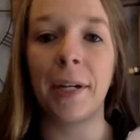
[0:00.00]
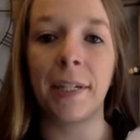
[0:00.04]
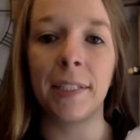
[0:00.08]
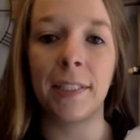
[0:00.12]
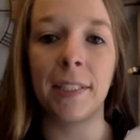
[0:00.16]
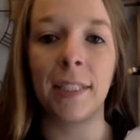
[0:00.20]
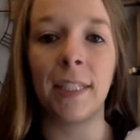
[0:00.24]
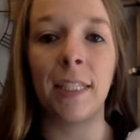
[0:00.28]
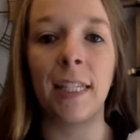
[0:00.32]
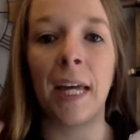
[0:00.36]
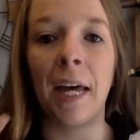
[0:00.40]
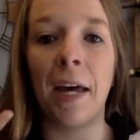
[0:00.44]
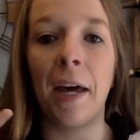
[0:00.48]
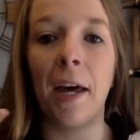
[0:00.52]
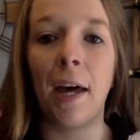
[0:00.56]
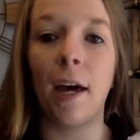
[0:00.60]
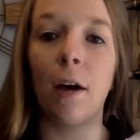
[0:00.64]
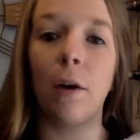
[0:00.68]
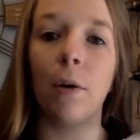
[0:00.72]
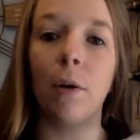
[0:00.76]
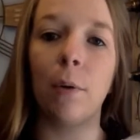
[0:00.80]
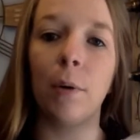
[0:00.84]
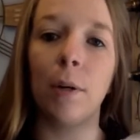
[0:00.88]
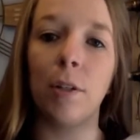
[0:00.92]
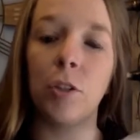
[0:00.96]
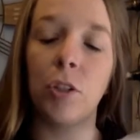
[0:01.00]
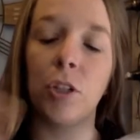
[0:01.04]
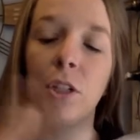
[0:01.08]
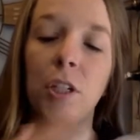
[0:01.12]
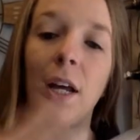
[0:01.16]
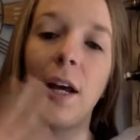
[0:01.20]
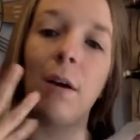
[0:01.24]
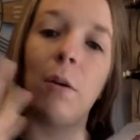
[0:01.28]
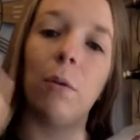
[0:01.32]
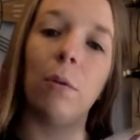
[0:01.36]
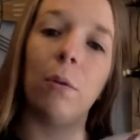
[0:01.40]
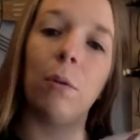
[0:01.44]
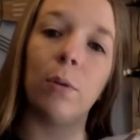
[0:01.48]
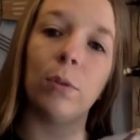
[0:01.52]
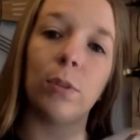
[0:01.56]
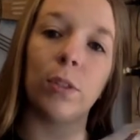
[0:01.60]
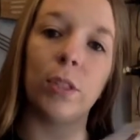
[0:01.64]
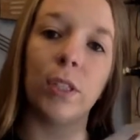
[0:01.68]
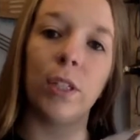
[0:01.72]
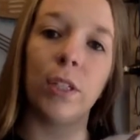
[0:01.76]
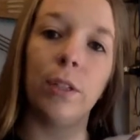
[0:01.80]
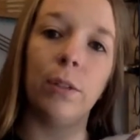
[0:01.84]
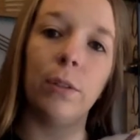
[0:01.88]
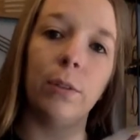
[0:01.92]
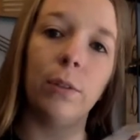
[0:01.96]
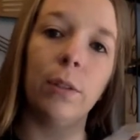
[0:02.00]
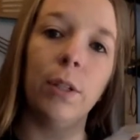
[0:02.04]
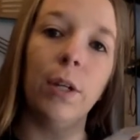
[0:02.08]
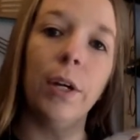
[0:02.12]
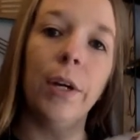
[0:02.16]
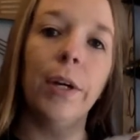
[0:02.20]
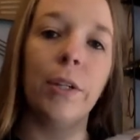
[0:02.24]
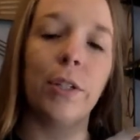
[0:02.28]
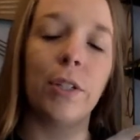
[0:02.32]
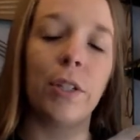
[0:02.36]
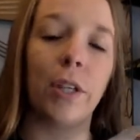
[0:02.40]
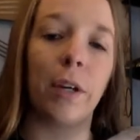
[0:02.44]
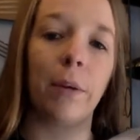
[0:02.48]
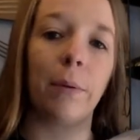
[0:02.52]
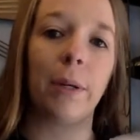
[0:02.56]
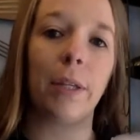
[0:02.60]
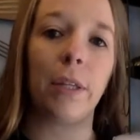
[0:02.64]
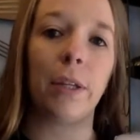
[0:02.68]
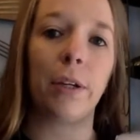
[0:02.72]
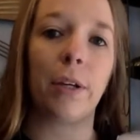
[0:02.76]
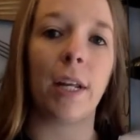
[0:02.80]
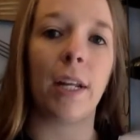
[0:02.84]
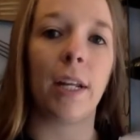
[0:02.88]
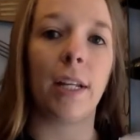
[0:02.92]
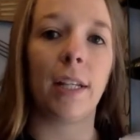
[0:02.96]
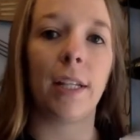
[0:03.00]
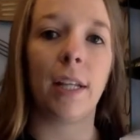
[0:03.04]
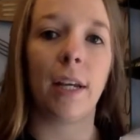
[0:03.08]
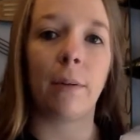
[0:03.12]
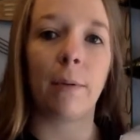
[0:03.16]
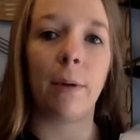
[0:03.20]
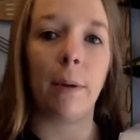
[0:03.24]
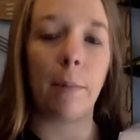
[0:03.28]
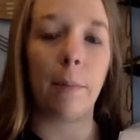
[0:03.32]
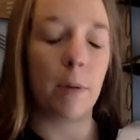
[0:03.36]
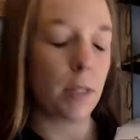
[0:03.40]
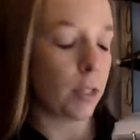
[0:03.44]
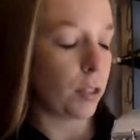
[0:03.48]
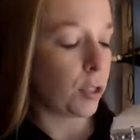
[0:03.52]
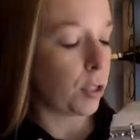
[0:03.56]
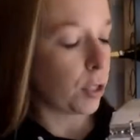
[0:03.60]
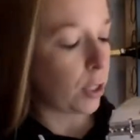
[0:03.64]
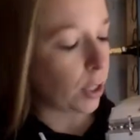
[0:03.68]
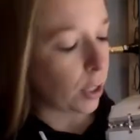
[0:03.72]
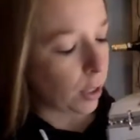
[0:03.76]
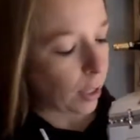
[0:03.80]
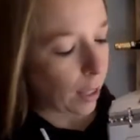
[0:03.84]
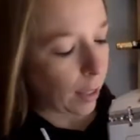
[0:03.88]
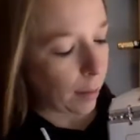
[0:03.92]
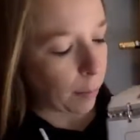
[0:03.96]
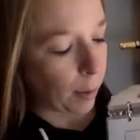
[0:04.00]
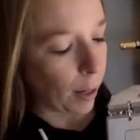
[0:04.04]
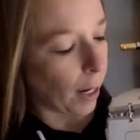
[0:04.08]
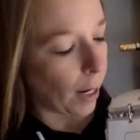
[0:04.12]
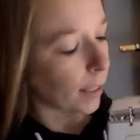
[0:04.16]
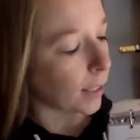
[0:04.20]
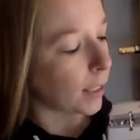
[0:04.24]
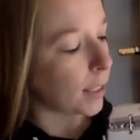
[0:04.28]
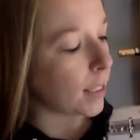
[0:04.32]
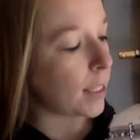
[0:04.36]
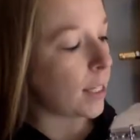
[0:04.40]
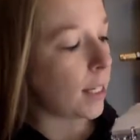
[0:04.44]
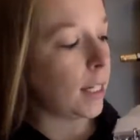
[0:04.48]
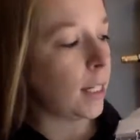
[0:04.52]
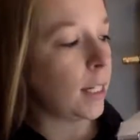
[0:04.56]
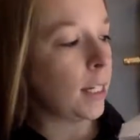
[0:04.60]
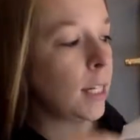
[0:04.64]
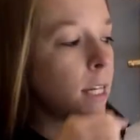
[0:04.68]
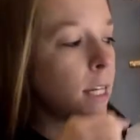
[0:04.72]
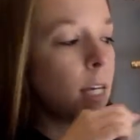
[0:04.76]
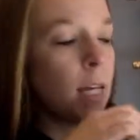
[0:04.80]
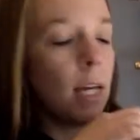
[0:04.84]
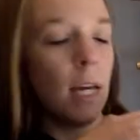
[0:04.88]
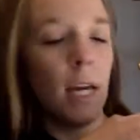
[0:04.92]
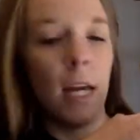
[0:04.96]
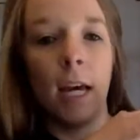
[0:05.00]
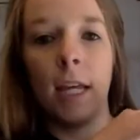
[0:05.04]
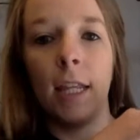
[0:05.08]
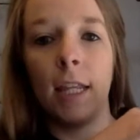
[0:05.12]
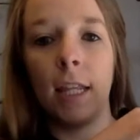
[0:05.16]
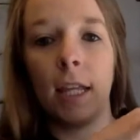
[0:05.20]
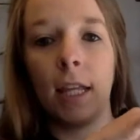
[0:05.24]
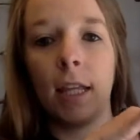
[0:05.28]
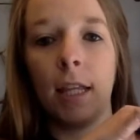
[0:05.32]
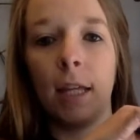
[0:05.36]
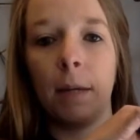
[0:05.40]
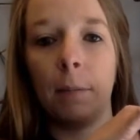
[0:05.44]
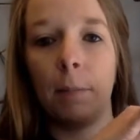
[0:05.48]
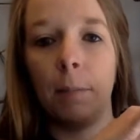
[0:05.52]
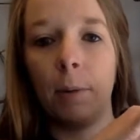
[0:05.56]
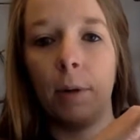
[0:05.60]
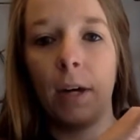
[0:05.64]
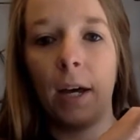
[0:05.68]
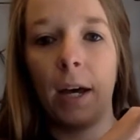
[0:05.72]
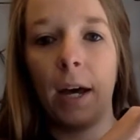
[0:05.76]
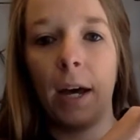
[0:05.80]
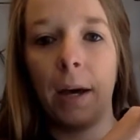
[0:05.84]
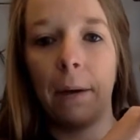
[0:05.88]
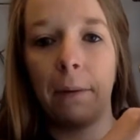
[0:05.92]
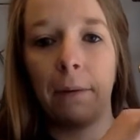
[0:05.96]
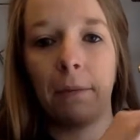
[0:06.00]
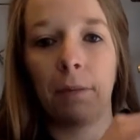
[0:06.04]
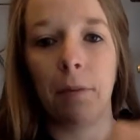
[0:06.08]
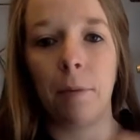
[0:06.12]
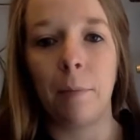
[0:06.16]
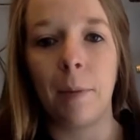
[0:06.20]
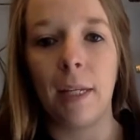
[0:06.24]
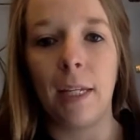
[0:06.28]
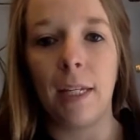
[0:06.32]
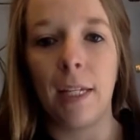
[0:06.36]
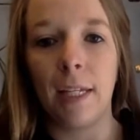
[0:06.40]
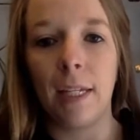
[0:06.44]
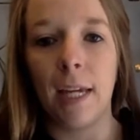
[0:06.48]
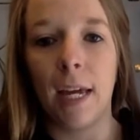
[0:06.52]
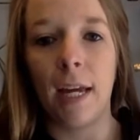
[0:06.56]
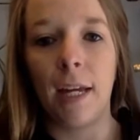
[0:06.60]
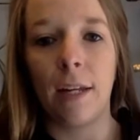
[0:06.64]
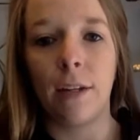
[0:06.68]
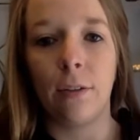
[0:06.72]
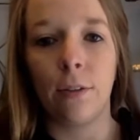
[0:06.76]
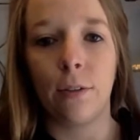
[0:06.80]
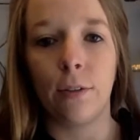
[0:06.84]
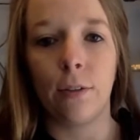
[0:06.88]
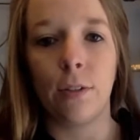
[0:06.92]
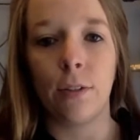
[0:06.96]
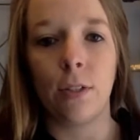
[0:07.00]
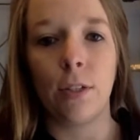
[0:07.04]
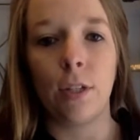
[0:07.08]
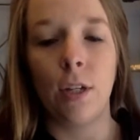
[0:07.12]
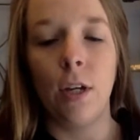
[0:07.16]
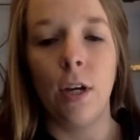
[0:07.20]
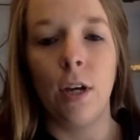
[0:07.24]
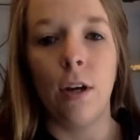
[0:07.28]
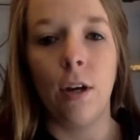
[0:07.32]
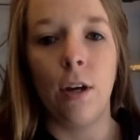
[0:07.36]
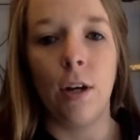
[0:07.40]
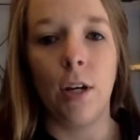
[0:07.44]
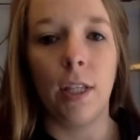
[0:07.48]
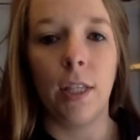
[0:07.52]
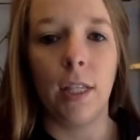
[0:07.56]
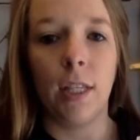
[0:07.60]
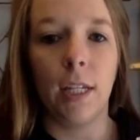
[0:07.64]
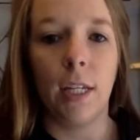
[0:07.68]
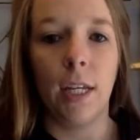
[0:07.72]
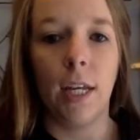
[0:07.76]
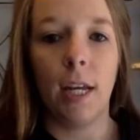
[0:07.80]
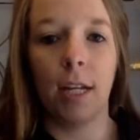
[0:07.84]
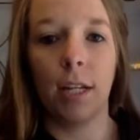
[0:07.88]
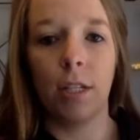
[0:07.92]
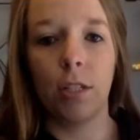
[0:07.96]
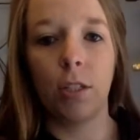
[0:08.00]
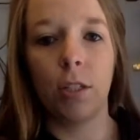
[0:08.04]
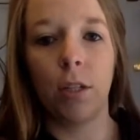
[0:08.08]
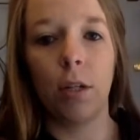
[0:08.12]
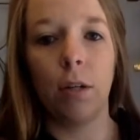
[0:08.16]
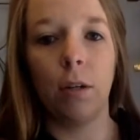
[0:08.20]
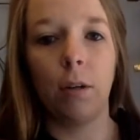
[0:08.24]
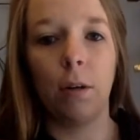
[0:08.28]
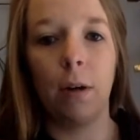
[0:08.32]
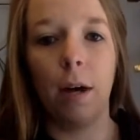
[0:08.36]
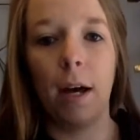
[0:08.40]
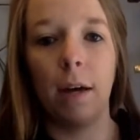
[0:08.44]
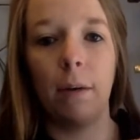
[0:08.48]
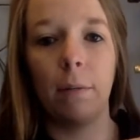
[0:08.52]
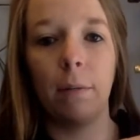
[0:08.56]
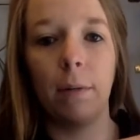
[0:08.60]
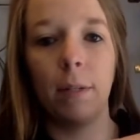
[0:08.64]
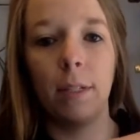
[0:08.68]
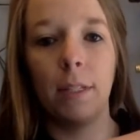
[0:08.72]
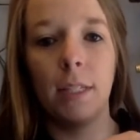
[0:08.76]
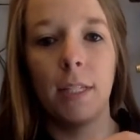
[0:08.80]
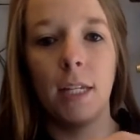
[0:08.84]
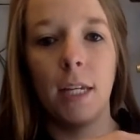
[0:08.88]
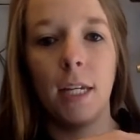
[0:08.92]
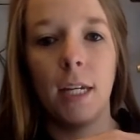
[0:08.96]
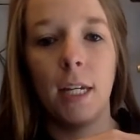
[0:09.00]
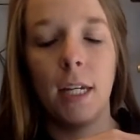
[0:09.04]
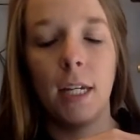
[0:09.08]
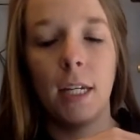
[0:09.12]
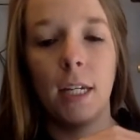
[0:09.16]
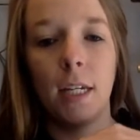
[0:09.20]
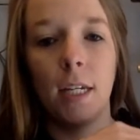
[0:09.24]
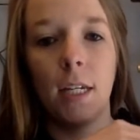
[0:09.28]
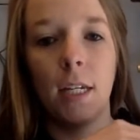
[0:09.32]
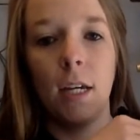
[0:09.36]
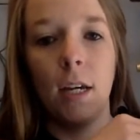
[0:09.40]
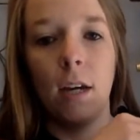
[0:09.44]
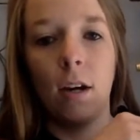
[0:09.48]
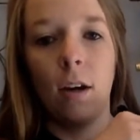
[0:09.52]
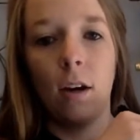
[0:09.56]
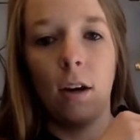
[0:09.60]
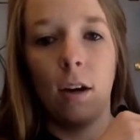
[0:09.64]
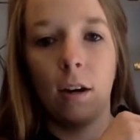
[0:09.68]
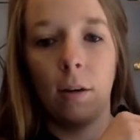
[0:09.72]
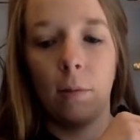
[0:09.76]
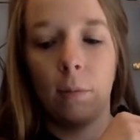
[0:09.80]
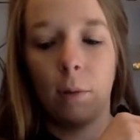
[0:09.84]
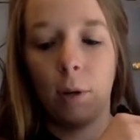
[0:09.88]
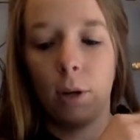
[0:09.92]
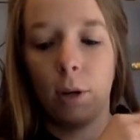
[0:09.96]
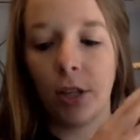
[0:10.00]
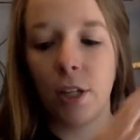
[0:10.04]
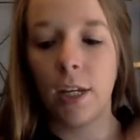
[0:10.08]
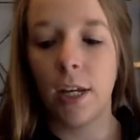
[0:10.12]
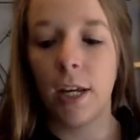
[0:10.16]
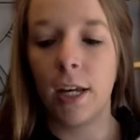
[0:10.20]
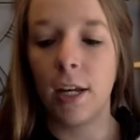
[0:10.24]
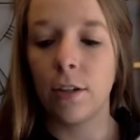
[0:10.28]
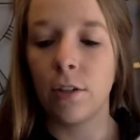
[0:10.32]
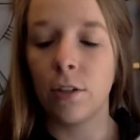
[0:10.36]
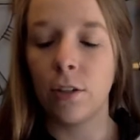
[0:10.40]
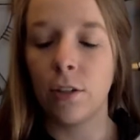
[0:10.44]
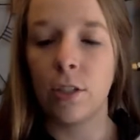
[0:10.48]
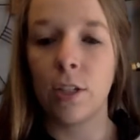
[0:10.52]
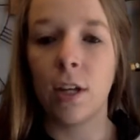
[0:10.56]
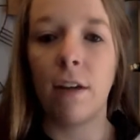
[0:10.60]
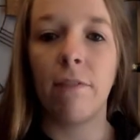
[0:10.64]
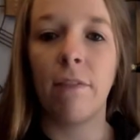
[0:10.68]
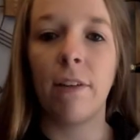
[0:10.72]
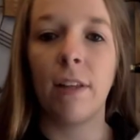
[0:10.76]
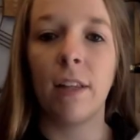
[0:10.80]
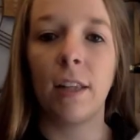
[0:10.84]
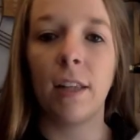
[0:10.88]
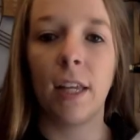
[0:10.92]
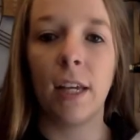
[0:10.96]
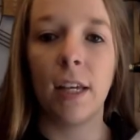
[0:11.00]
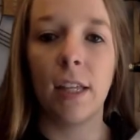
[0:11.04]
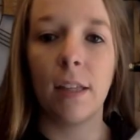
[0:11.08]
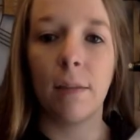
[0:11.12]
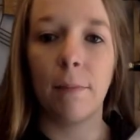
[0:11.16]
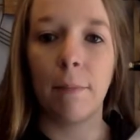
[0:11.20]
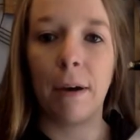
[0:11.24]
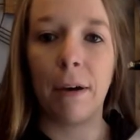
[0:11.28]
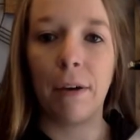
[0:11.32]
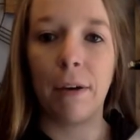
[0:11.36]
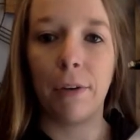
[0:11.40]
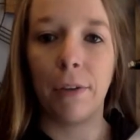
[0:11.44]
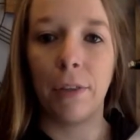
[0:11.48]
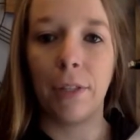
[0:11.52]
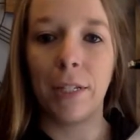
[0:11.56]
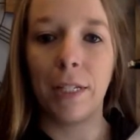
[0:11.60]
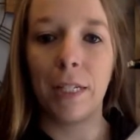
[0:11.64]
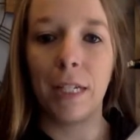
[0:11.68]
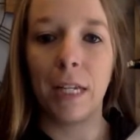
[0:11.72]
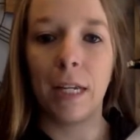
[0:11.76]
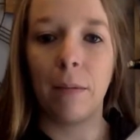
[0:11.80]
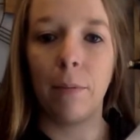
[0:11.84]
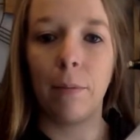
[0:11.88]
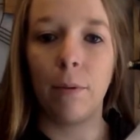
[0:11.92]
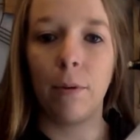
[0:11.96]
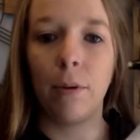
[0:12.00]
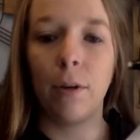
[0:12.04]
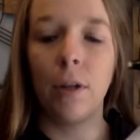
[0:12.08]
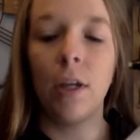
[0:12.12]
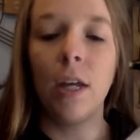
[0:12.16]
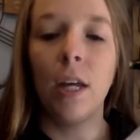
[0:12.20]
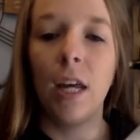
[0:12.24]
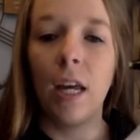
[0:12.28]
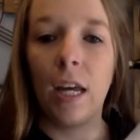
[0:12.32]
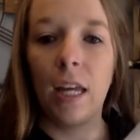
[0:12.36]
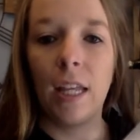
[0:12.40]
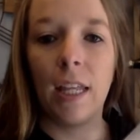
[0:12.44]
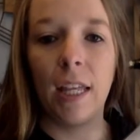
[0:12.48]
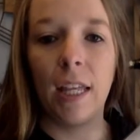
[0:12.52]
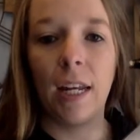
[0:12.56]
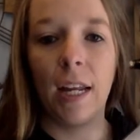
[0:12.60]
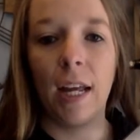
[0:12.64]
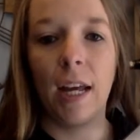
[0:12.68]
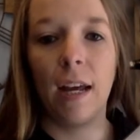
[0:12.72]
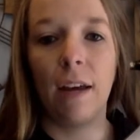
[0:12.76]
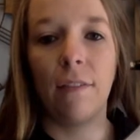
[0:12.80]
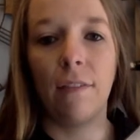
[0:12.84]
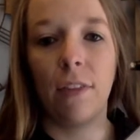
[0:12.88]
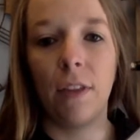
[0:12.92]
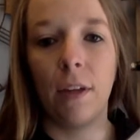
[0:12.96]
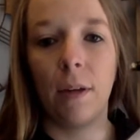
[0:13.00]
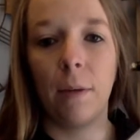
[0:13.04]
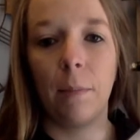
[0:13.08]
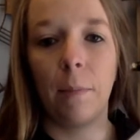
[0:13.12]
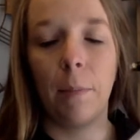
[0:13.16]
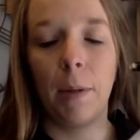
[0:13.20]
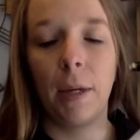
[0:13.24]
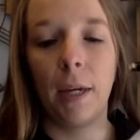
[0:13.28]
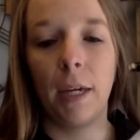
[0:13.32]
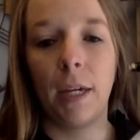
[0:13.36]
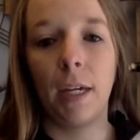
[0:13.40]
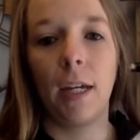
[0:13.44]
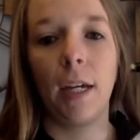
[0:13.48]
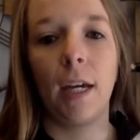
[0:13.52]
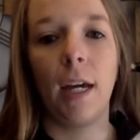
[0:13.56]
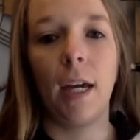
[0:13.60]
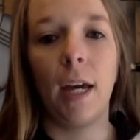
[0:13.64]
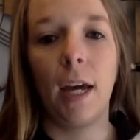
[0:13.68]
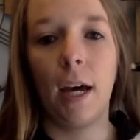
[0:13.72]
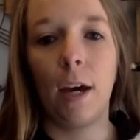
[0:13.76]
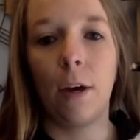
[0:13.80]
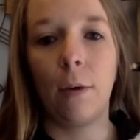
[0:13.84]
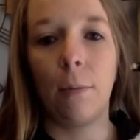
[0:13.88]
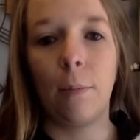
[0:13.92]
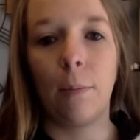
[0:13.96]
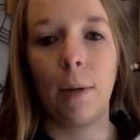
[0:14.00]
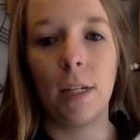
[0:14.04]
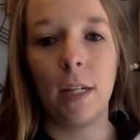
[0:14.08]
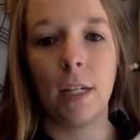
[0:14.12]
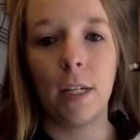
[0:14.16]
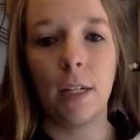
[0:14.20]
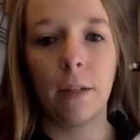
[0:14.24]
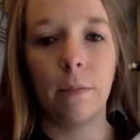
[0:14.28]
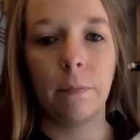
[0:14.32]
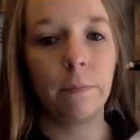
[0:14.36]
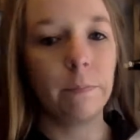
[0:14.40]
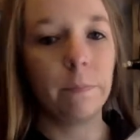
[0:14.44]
asking that how question, how old are you? So that way they're getting that repetition and that practice in. And then they put however many candles are on the cake. So I would take all the candles off and lay them out on the table and then have them pick how many.